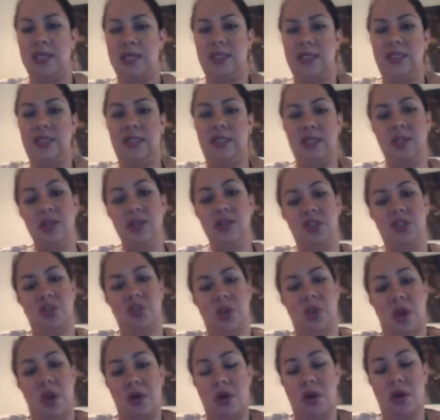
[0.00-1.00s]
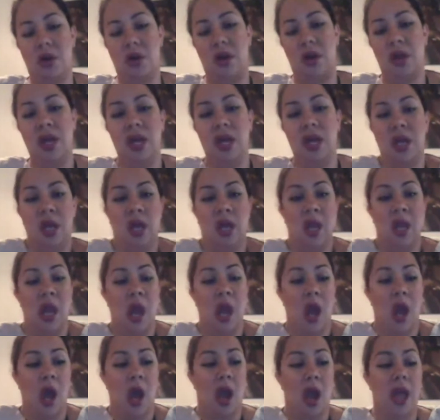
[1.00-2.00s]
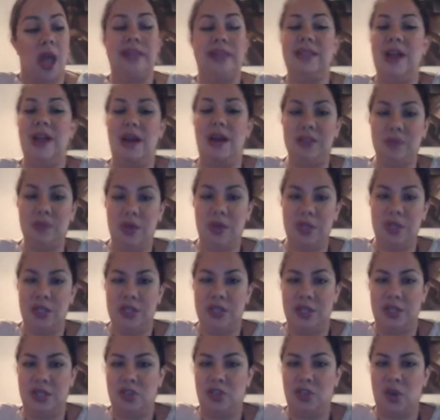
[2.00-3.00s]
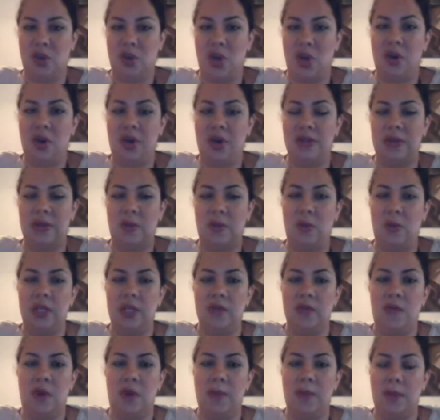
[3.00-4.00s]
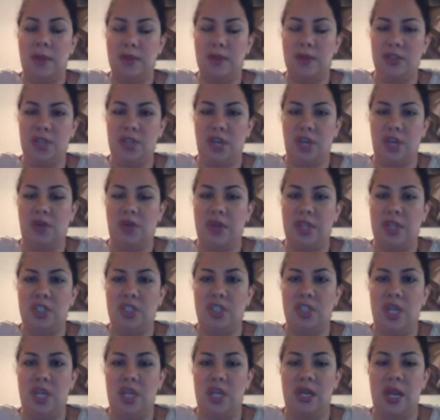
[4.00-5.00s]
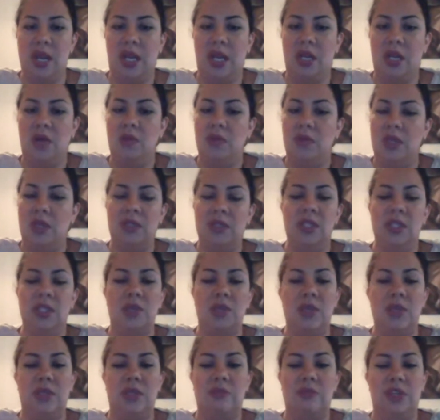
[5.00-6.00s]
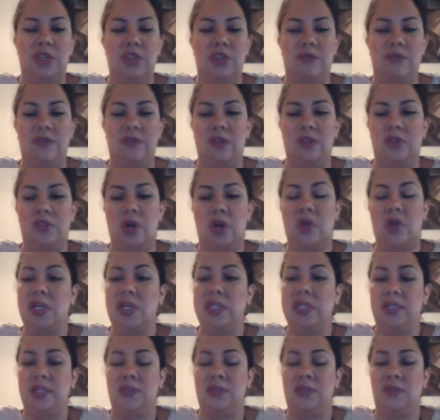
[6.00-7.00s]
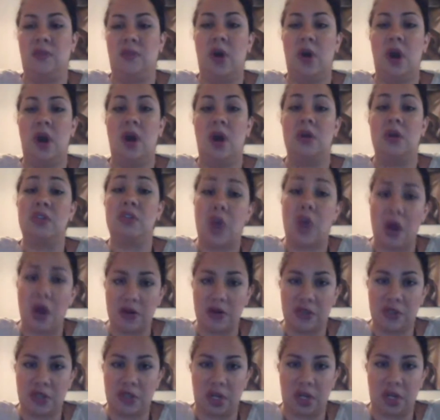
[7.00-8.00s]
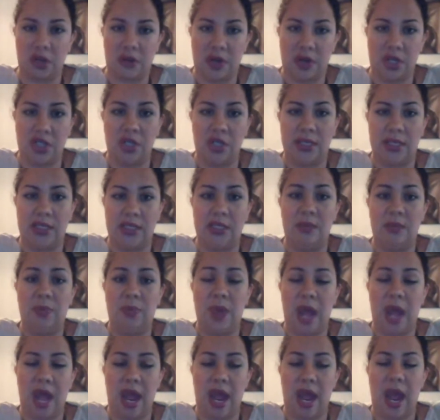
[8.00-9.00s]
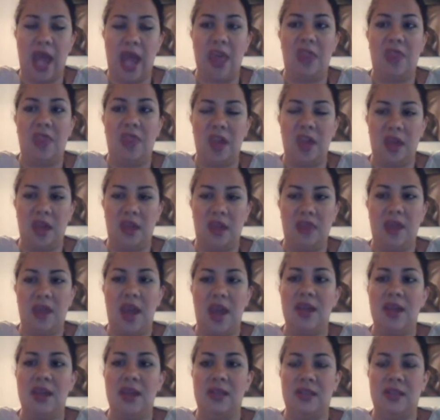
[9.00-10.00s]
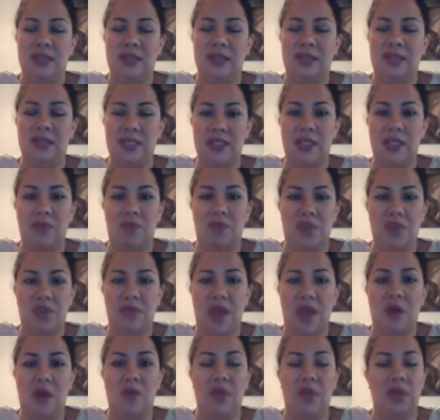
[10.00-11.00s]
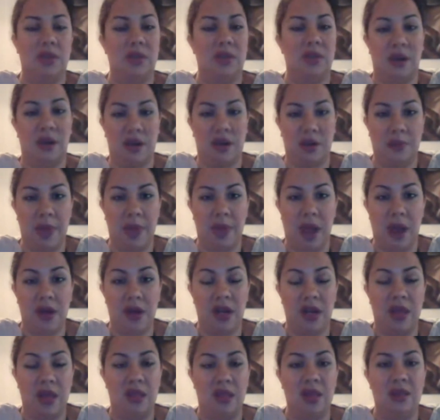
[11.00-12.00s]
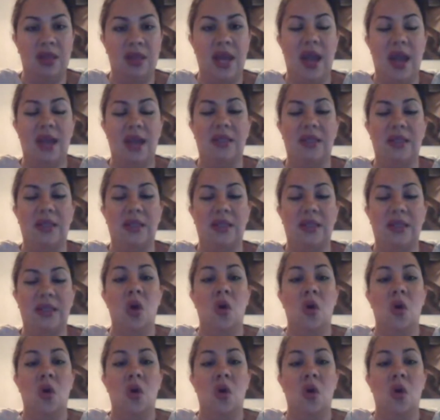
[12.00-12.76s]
Is it still a struggle? It's not as much as a struggle as it was for our mother's generation, and I don't think it's going to be as much of a struggle as it's for our daughter's generation. But I think that is still something that we need to talk about, and I think that's